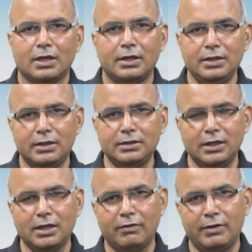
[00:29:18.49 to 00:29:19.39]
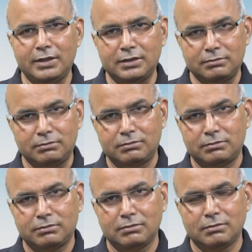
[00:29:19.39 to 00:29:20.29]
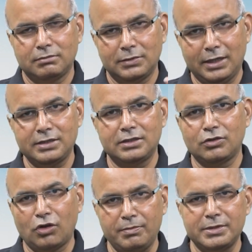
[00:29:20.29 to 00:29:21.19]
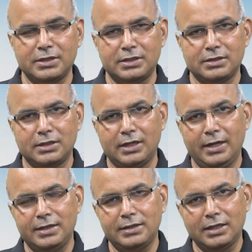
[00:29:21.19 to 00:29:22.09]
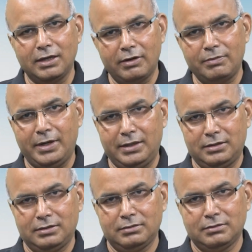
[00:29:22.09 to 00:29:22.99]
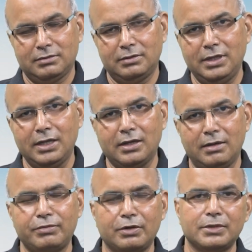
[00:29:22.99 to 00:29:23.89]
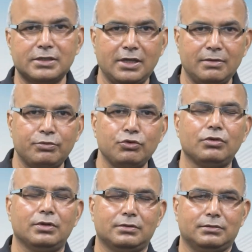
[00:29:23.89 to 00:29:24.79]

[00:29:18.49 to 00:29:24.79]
Here the governed, that is the common citizen, and the government, they come from the same pool.